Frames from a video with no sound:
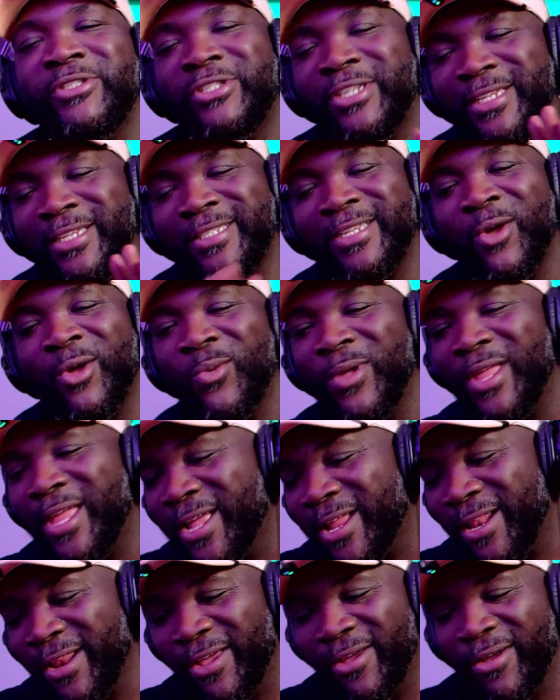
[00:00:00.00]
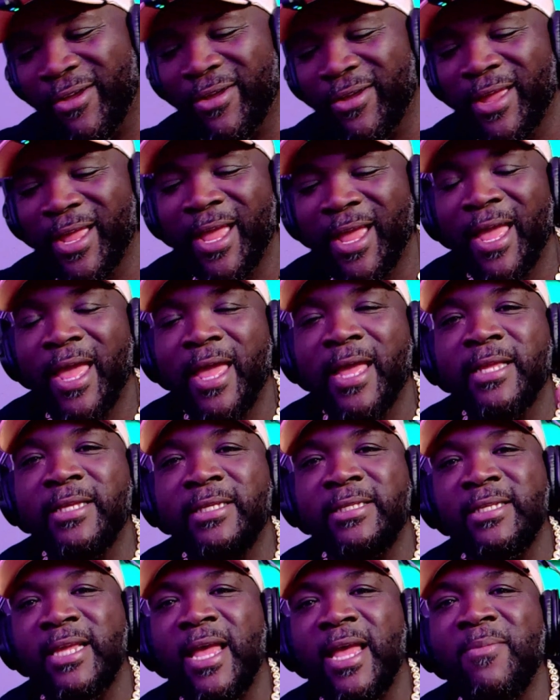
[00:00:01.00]
just so we clear,
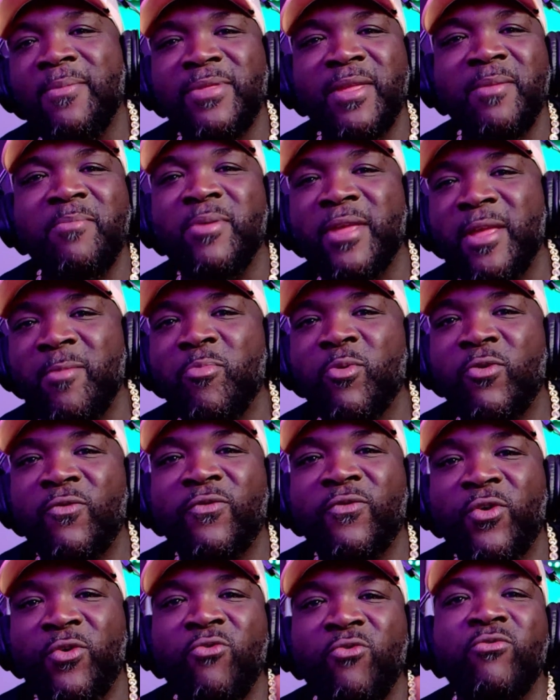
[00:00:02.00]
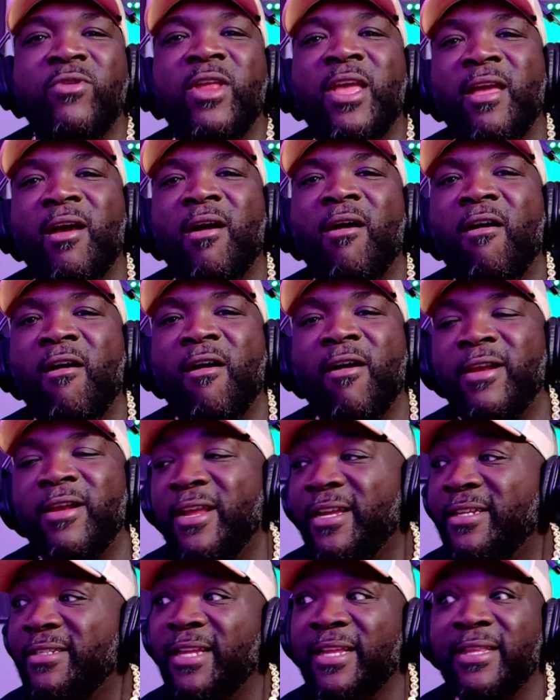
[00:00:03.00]
accepting people for who they are
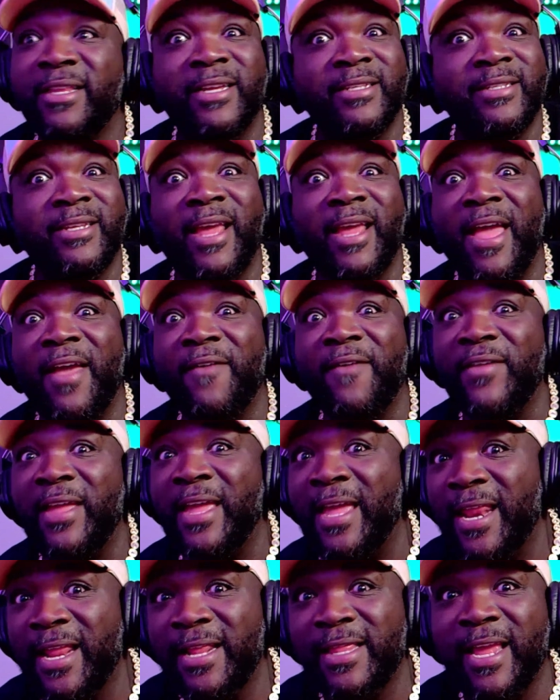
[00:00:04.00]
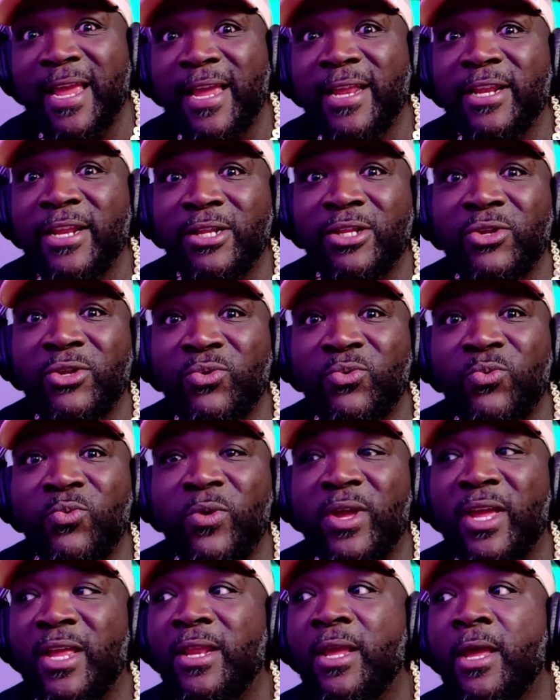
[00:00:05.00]
doesn't have anything to do
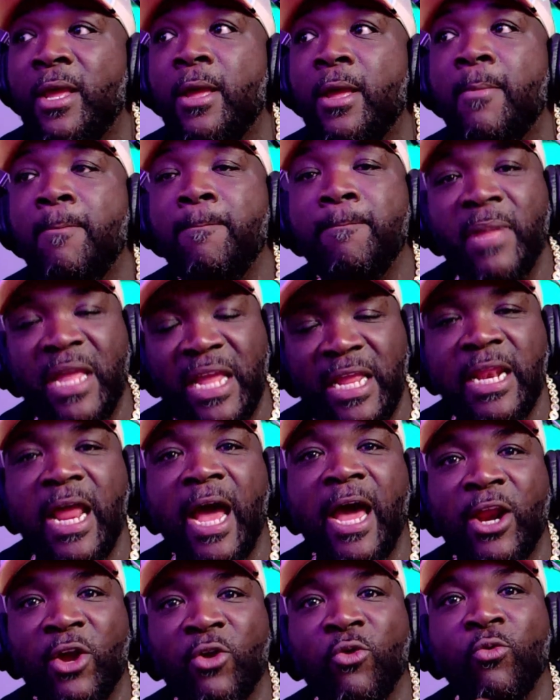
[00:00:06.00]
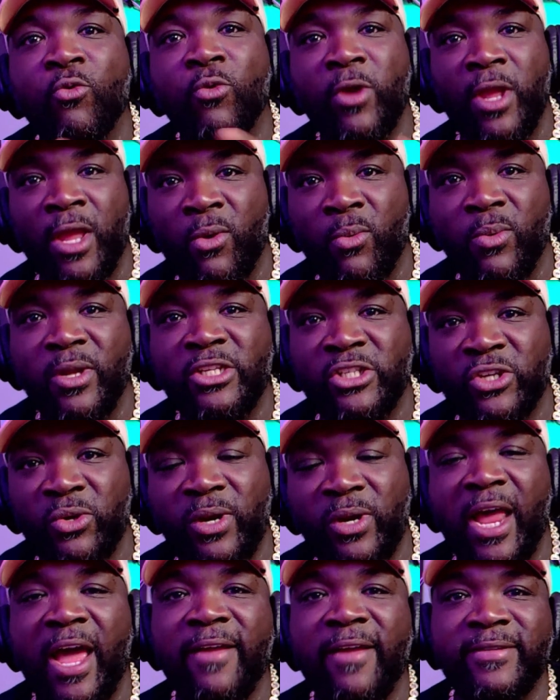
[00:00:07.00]
with me not agreeing with your
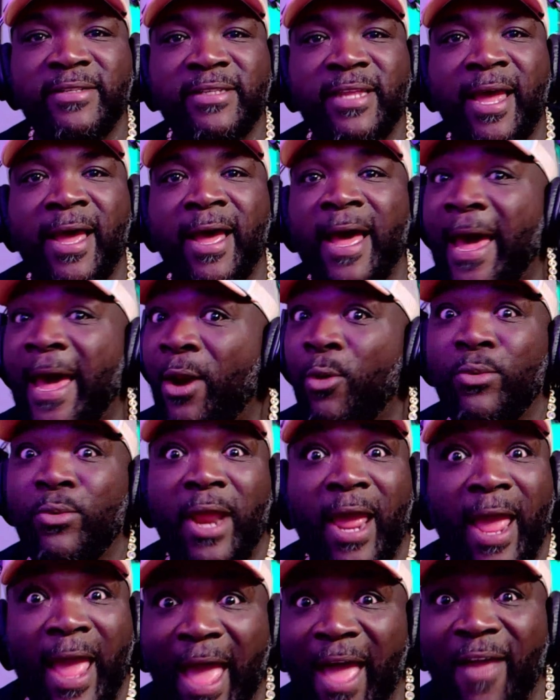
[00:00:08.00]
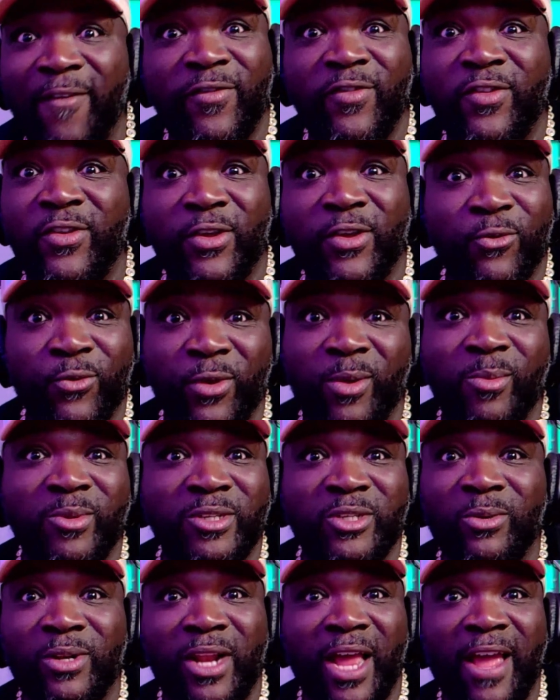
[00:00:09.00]
lifestyle. I don't have to agree with
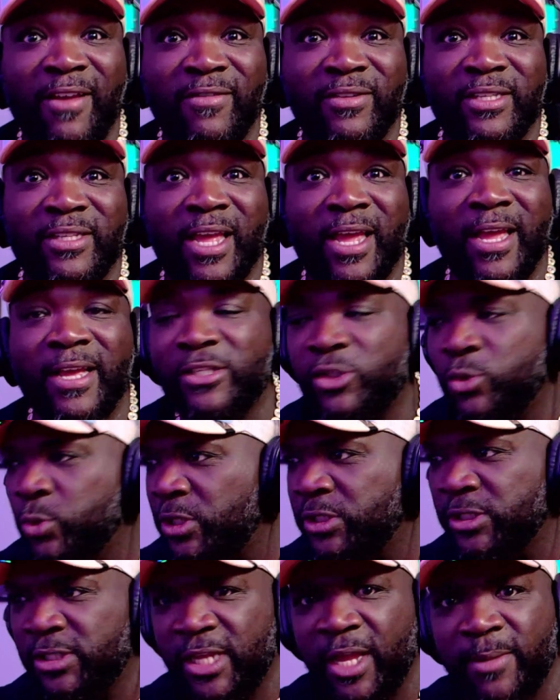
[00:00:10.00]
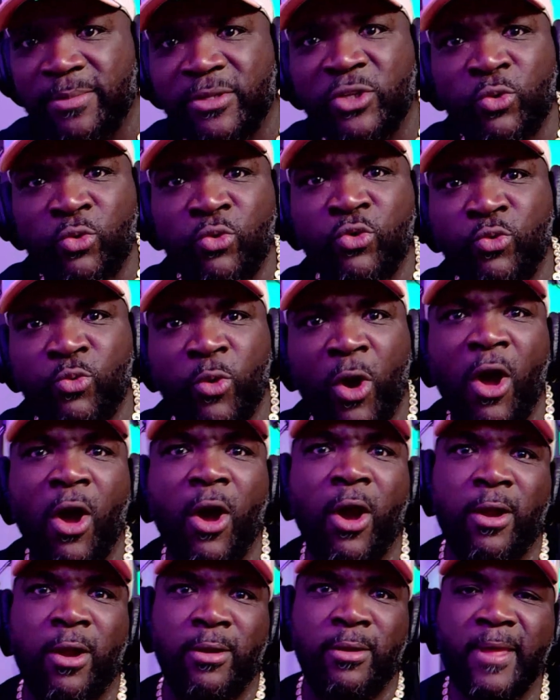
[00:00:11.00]
your lifestyle to accept who you
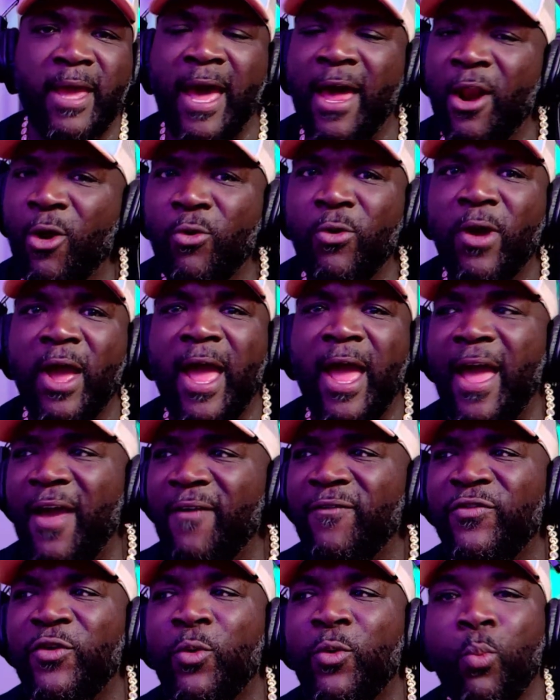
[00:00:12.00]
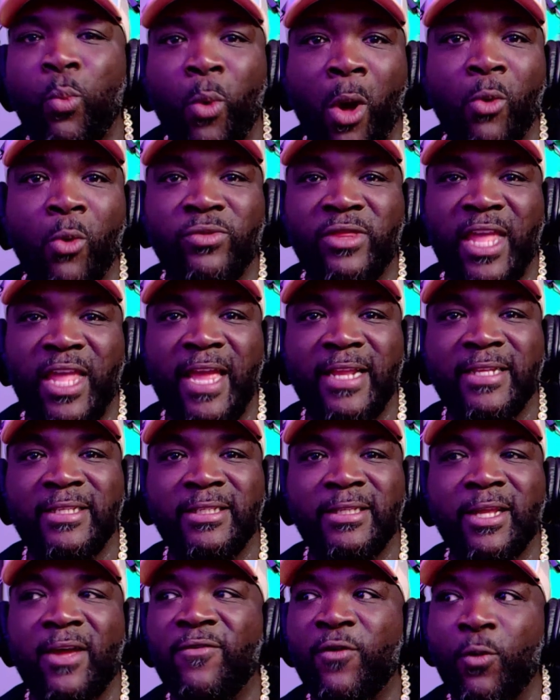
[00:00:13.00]
are. I don't have to want that
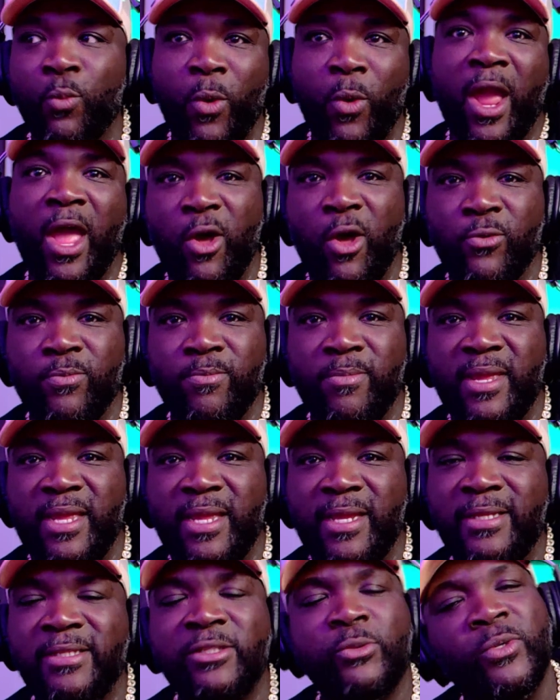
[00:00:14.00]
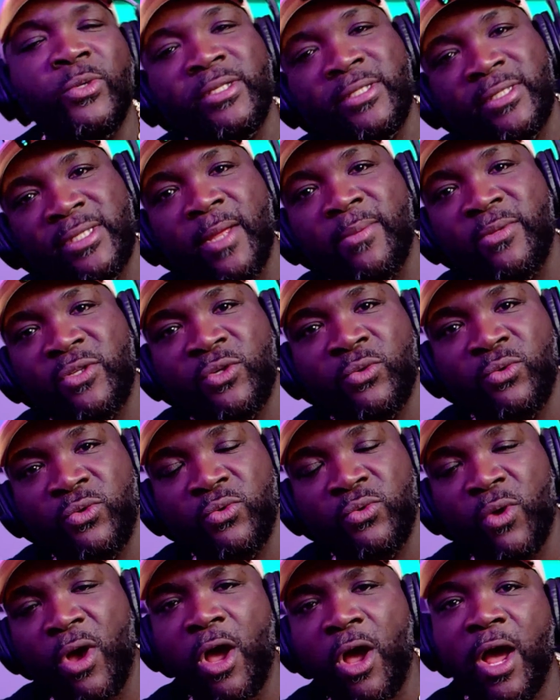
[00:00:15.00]
stuff around me to accept who
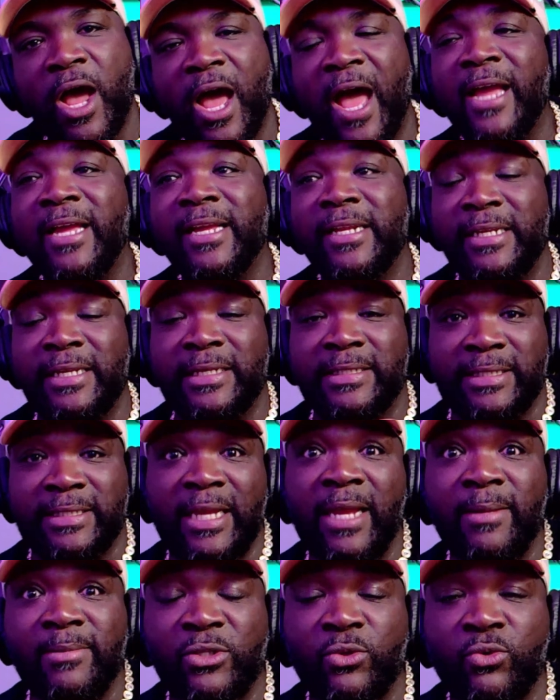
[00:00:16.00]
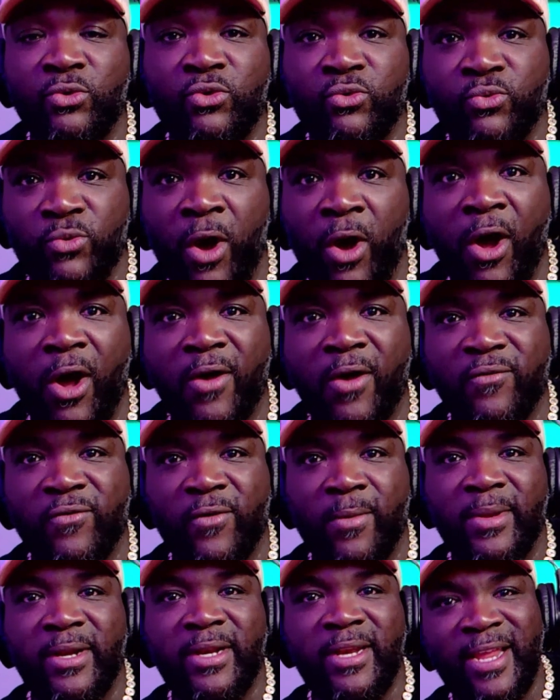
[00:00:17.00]
you are. I can accept who you are
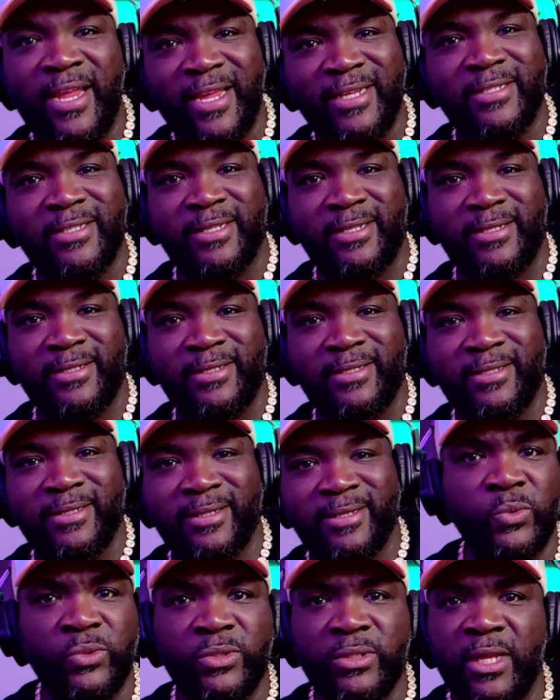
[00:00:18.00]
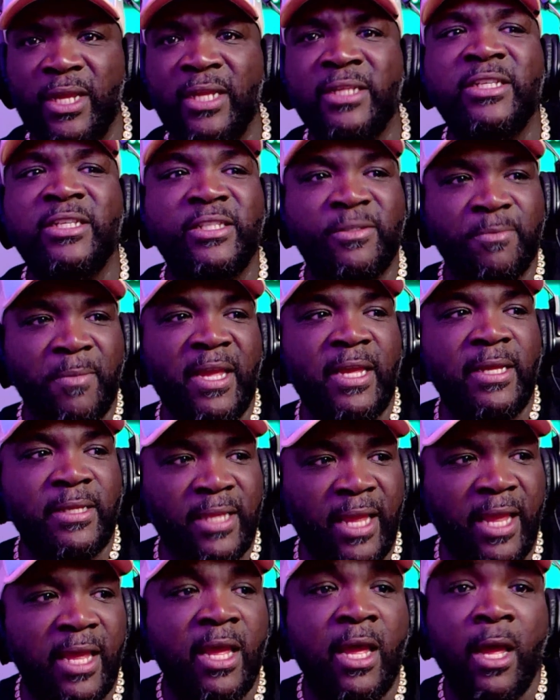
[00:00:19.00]
from a distance. It just means
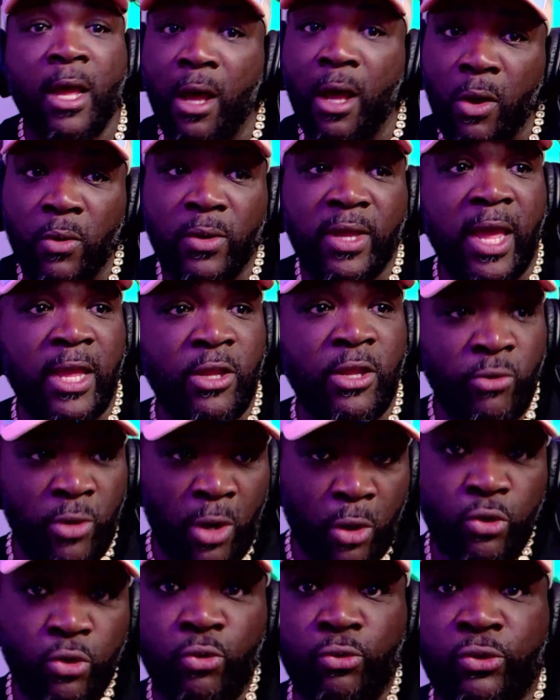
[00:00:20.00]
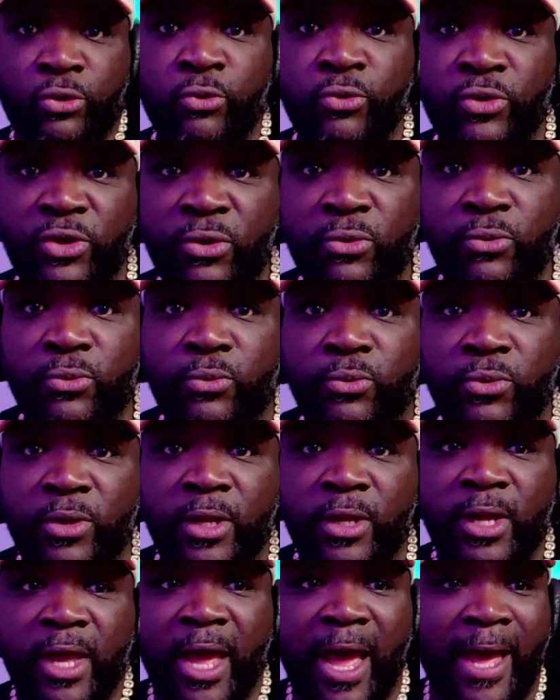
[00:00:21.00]
that, okay, you know, you do you.
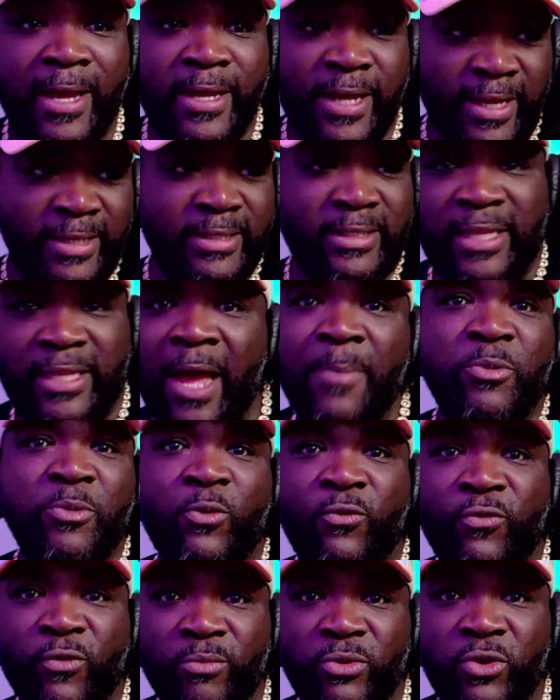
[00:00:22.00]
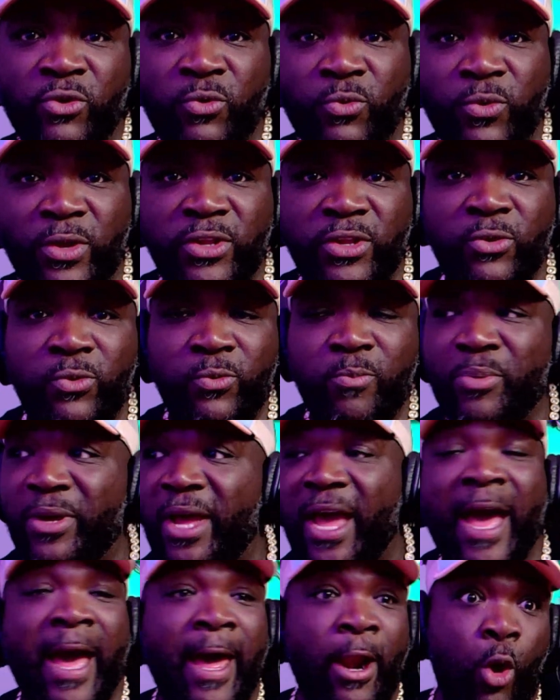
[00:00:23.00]
I can't stop you from doing you, but
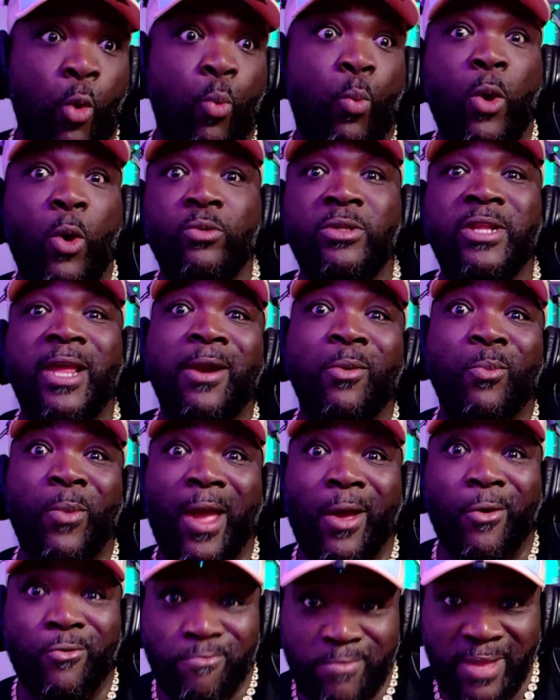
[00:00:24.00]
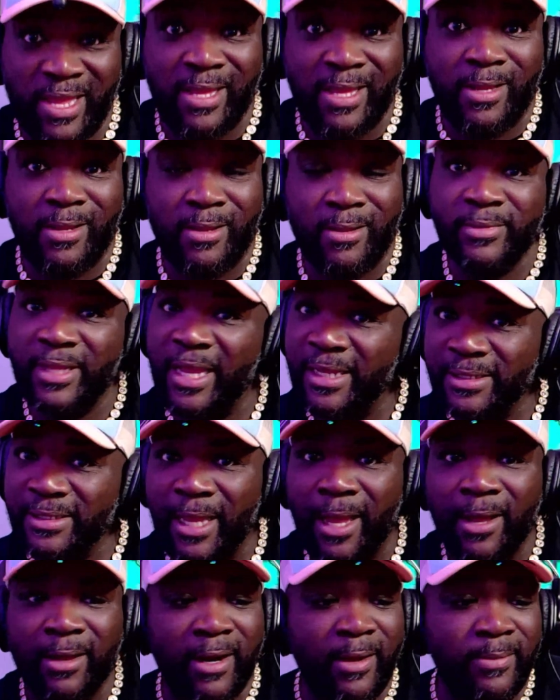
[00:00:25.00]
I don't want that around me. That's
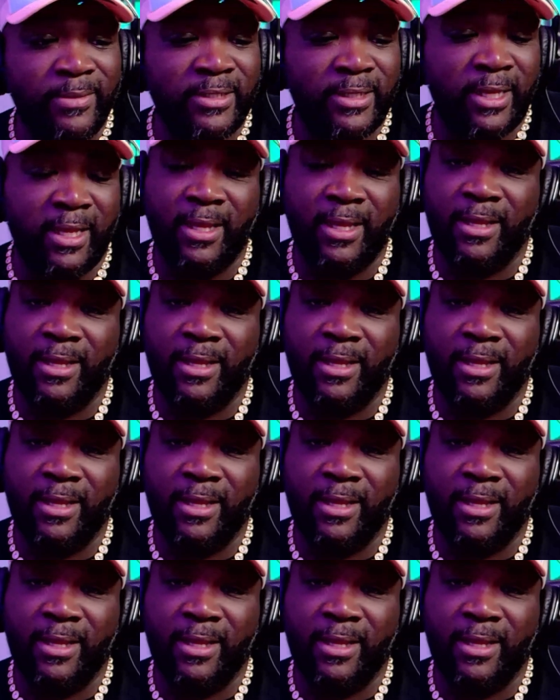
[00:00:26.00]
all I'm saying.